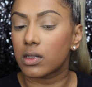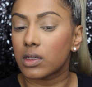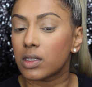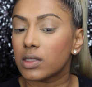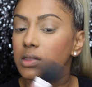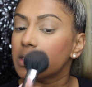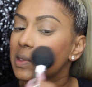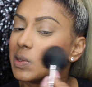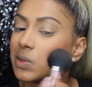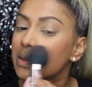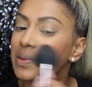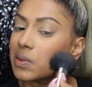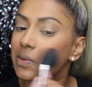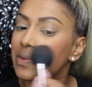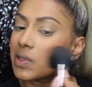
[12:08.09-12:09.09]
because
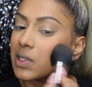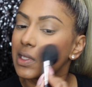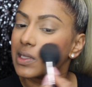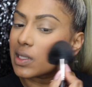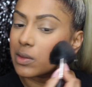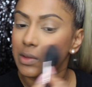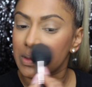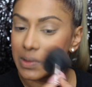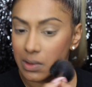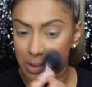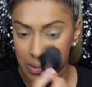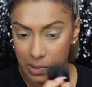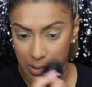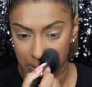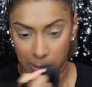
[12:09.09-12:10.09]
I felt like that was a
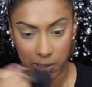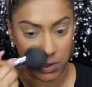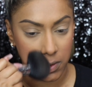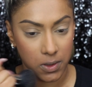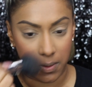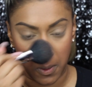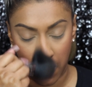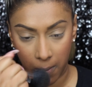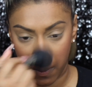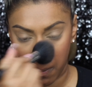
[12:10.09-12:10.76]
little too much.